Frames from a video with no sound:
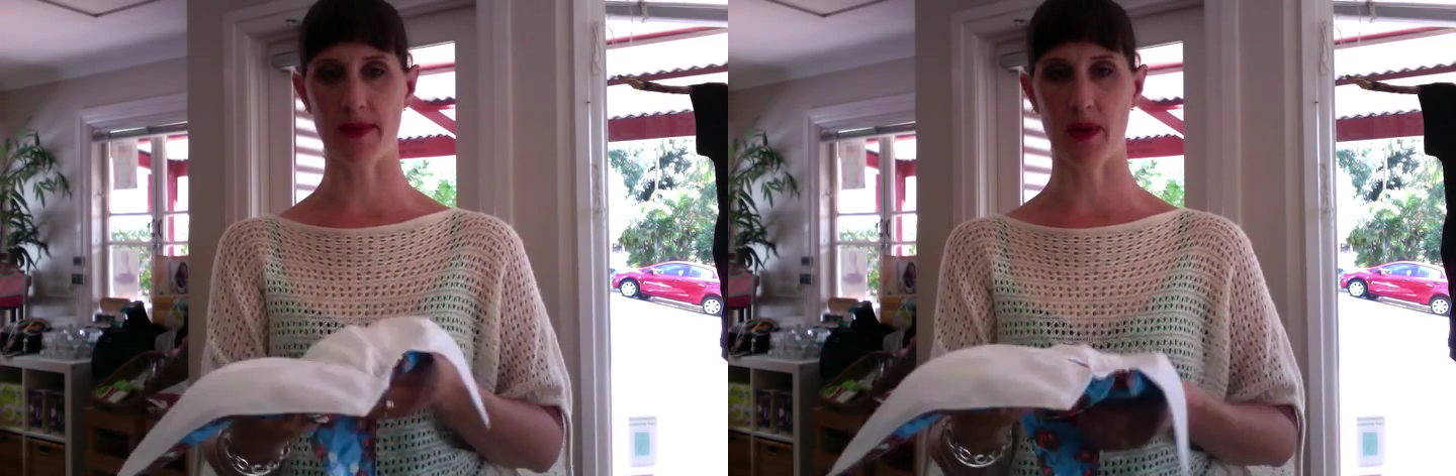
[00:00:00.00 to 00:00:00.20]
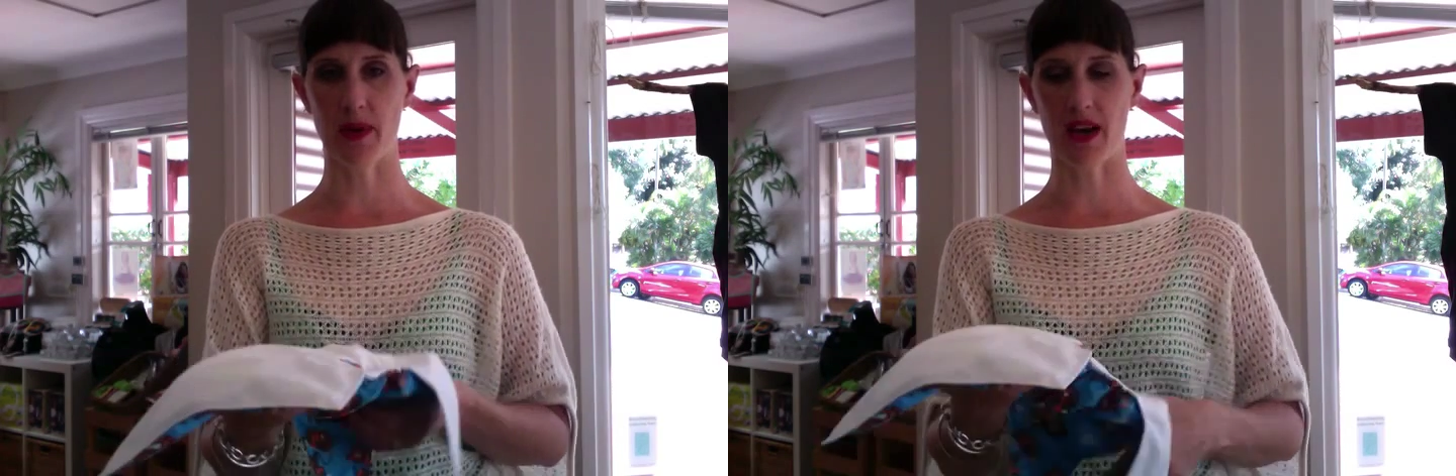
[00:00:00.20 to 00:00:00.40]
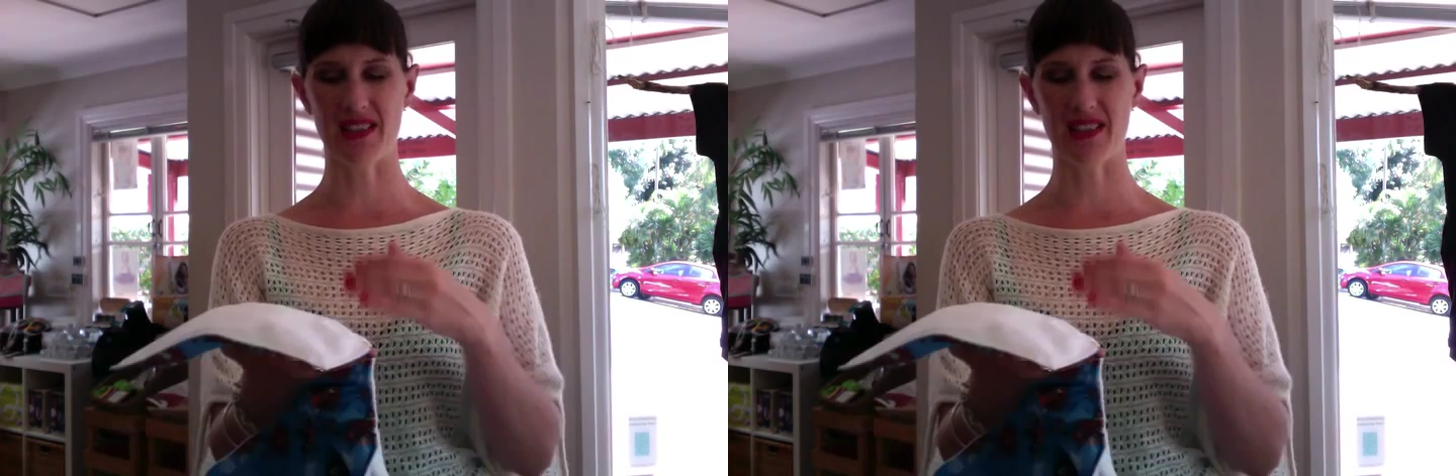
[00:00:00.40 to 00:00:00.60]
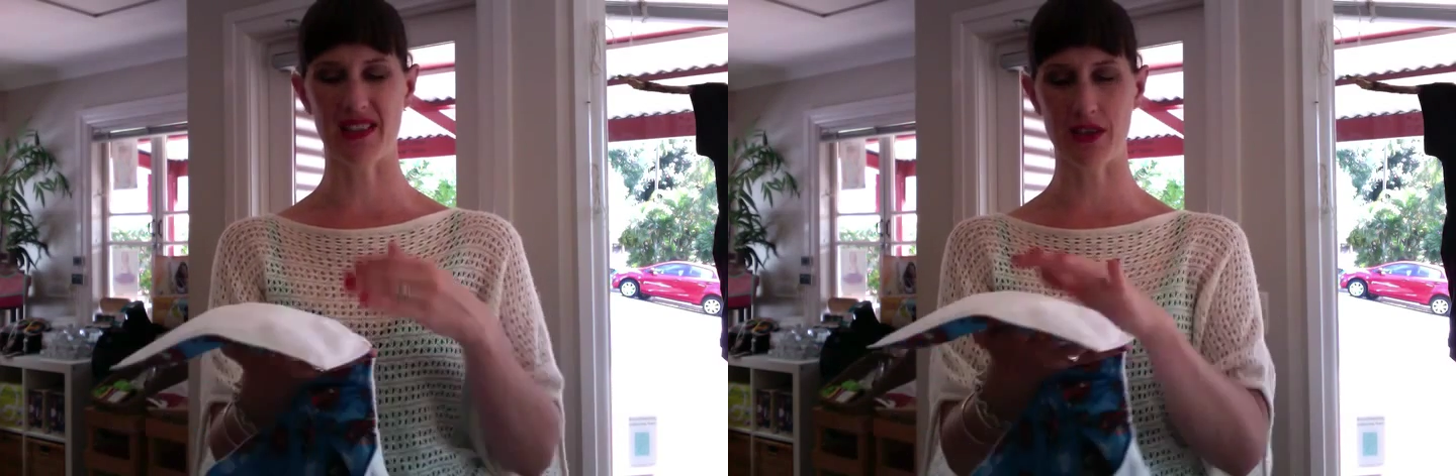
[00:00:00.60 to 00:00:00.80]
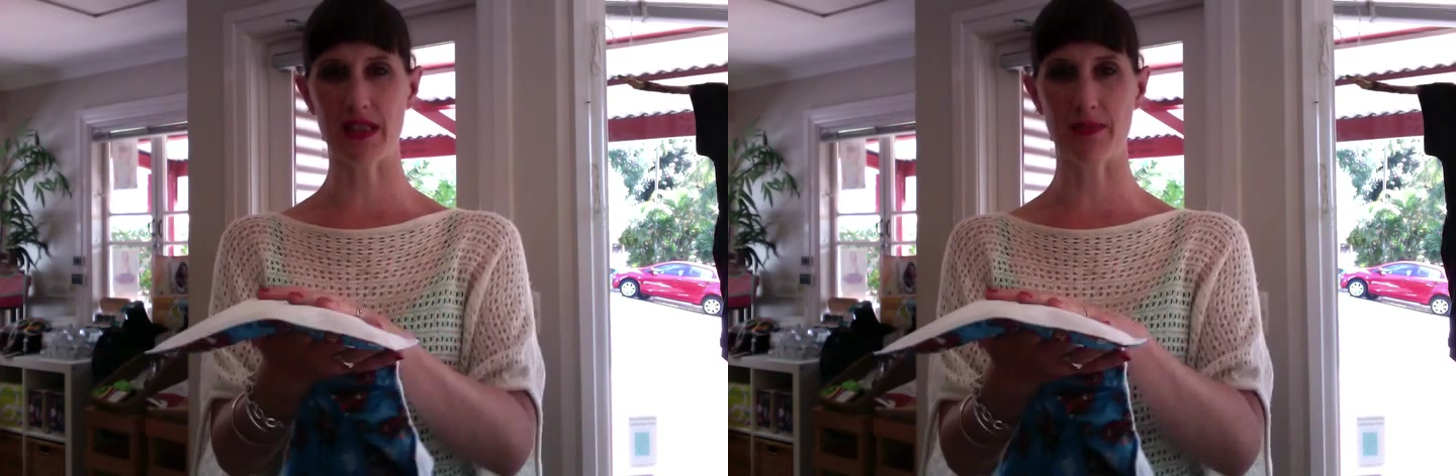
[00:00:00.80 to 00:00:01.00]
but I can
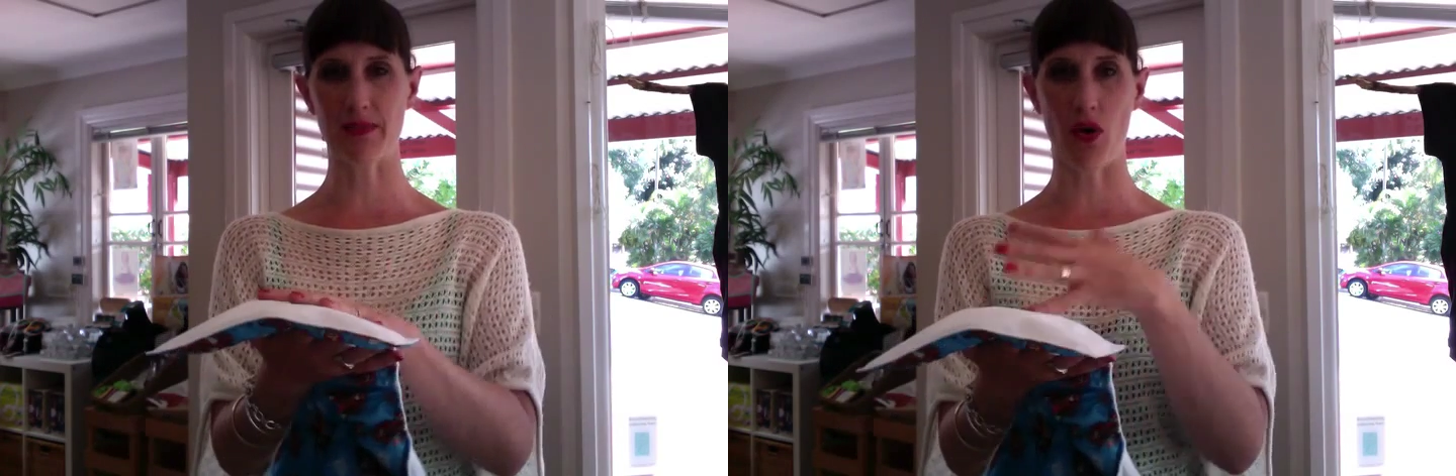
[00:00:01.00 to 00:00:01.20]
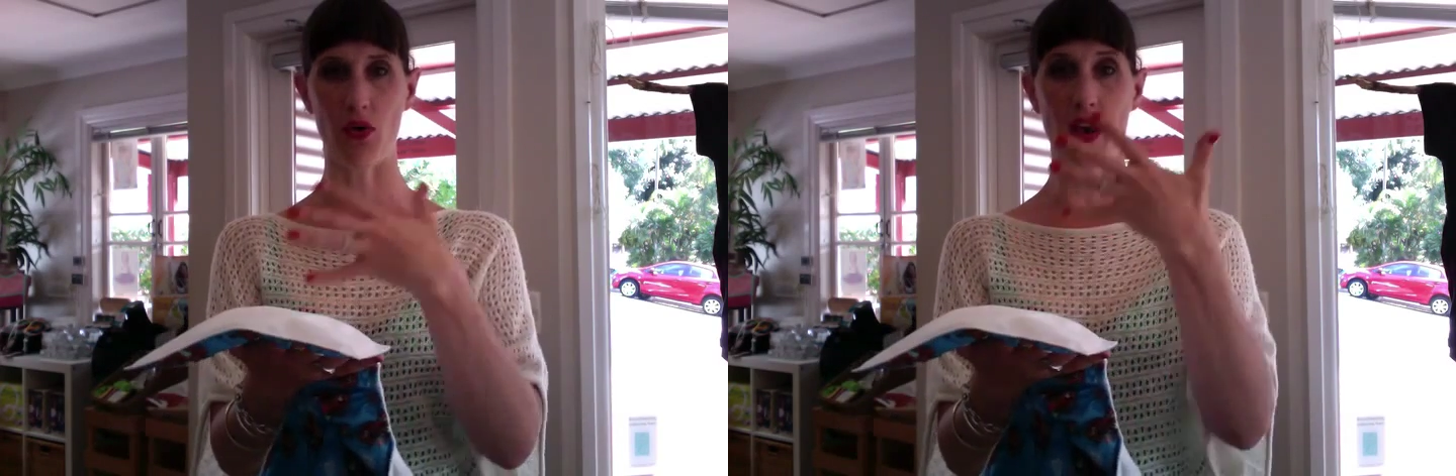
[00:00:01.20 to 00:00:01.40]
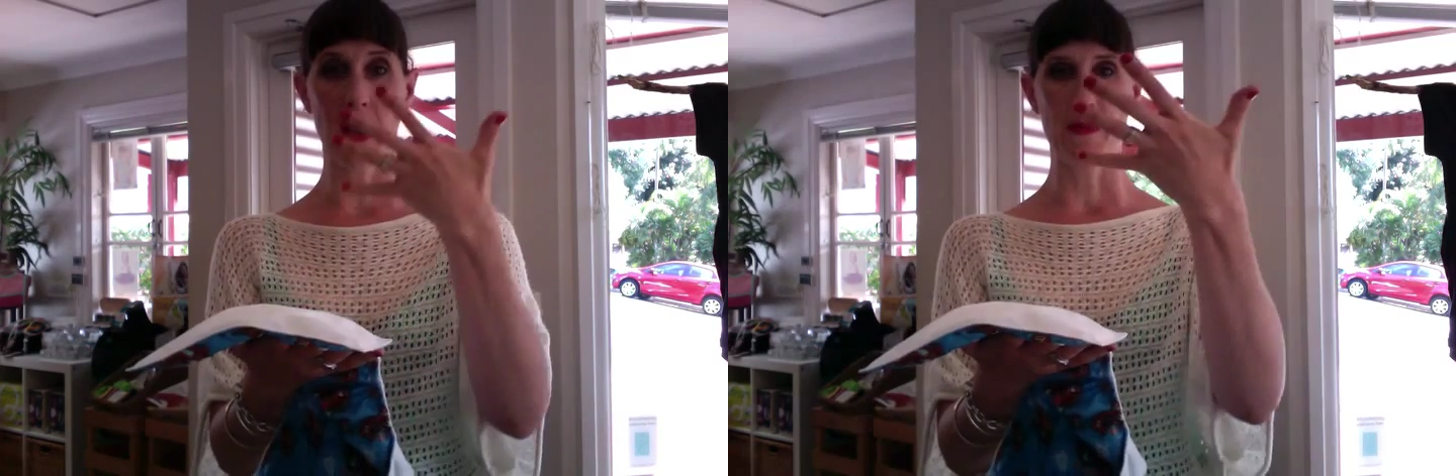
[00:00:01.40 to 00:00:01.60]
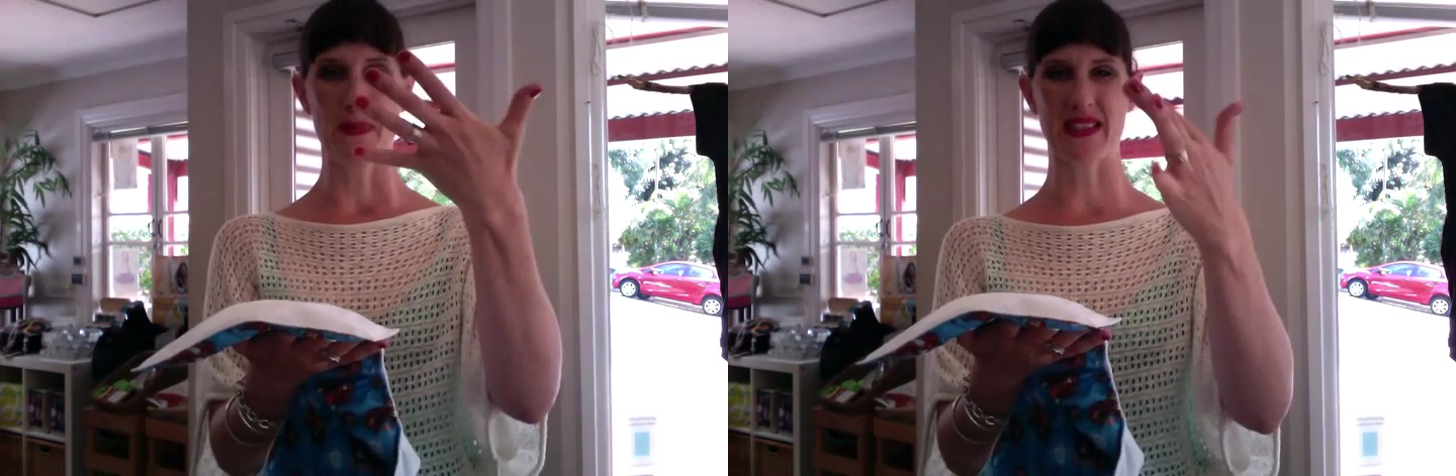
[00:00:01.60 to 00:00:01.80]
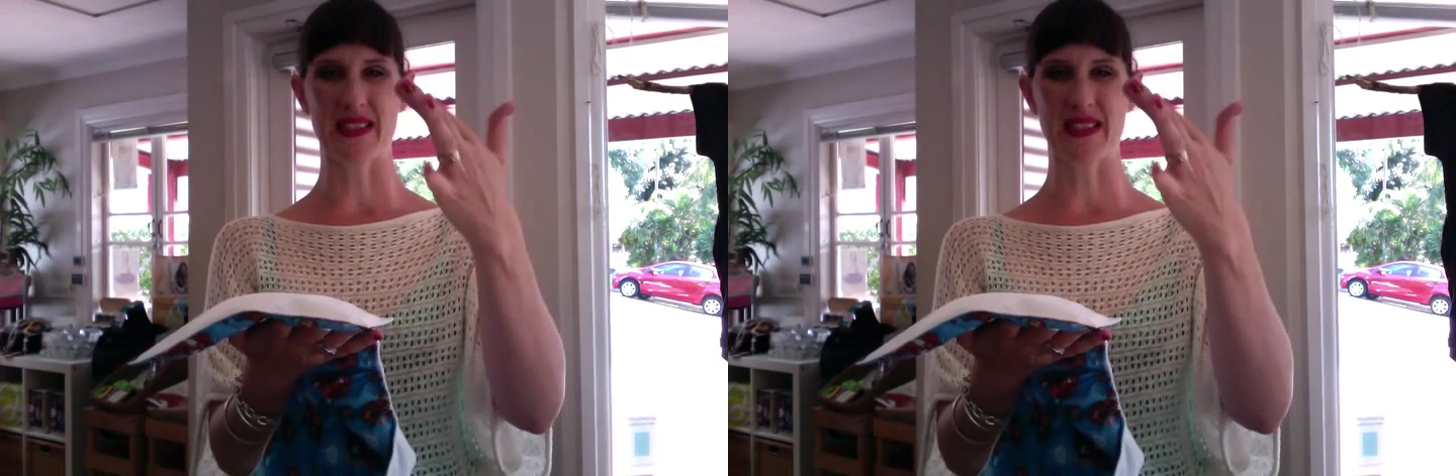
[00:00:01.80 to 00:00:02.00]
still smell
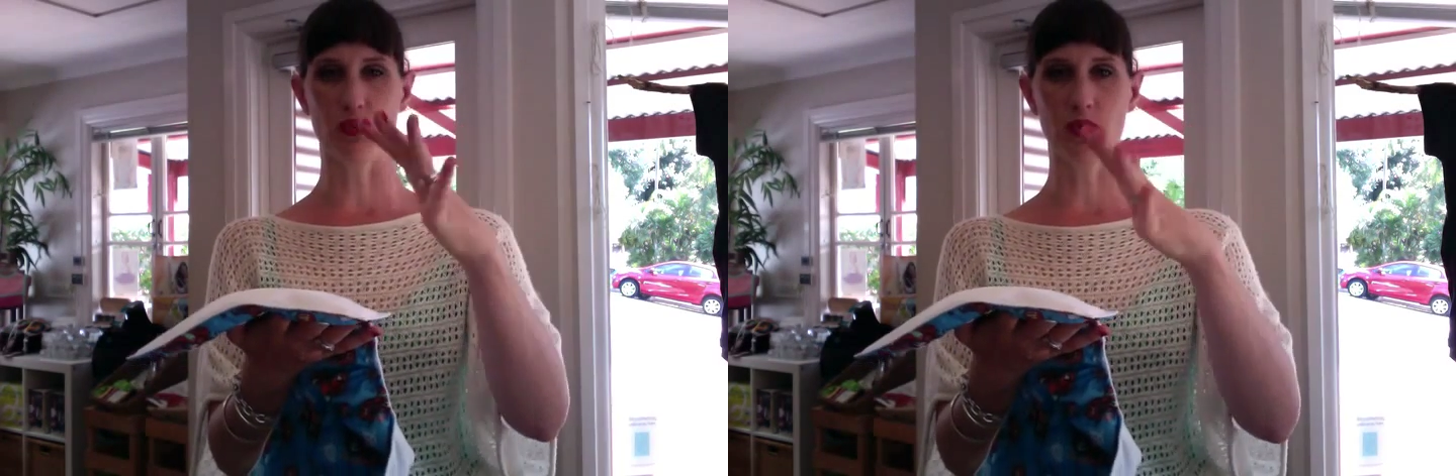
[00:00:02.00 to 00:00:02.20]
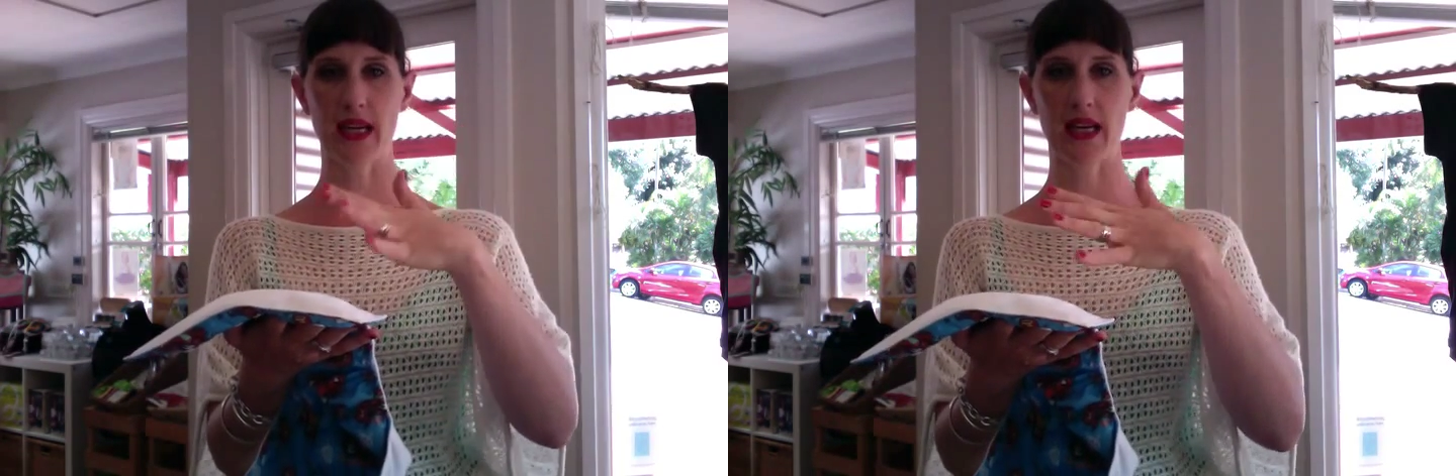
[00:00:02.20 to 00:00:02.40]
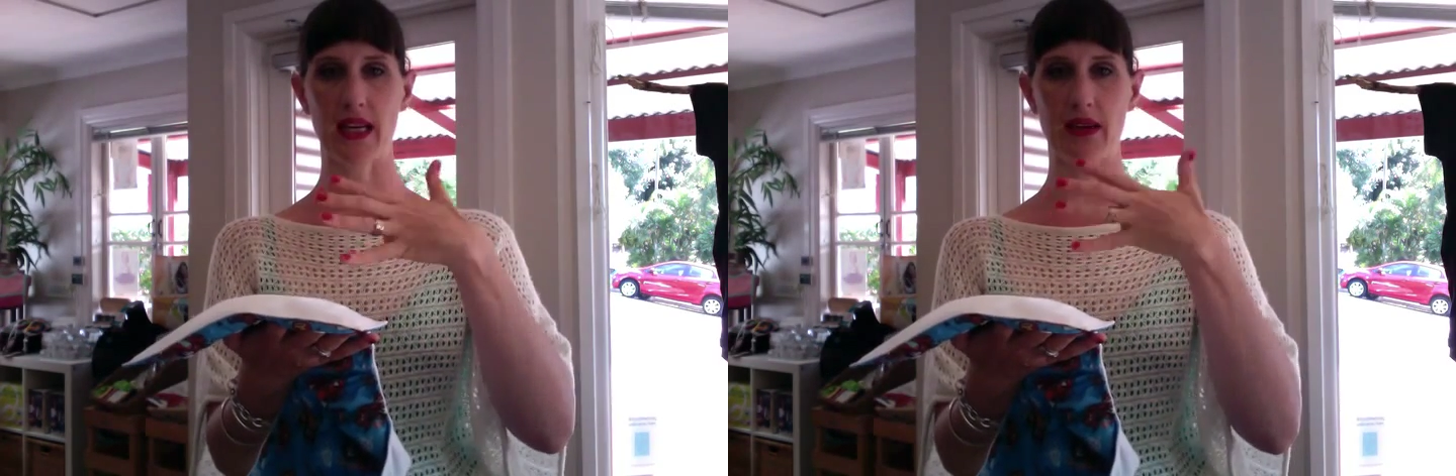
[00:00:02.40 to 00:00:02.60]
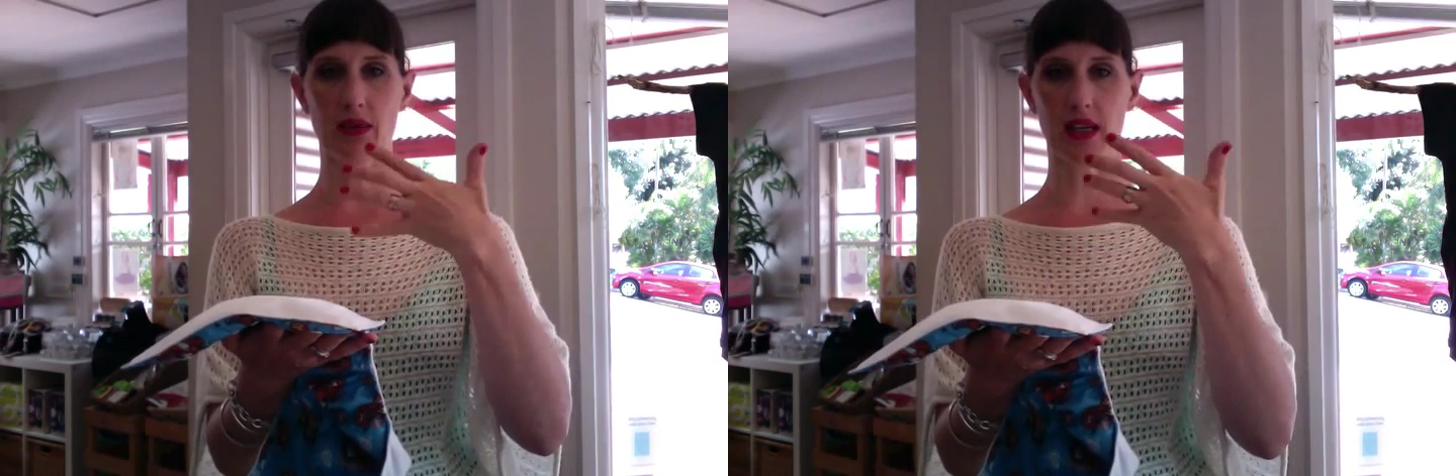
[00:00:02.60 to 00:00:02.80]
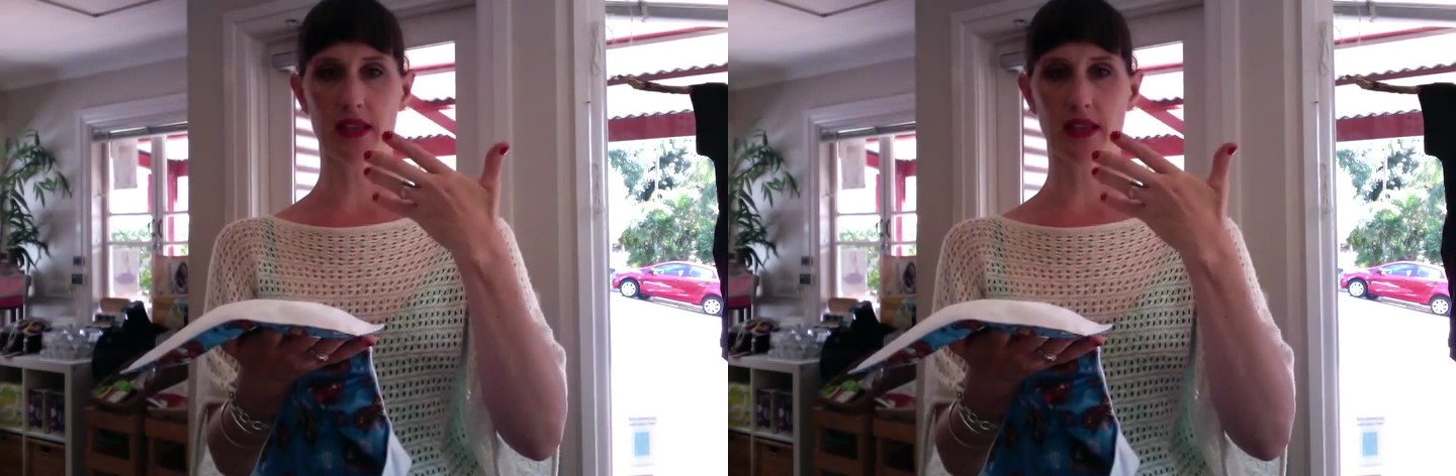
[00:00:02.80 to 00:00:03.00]
this really, really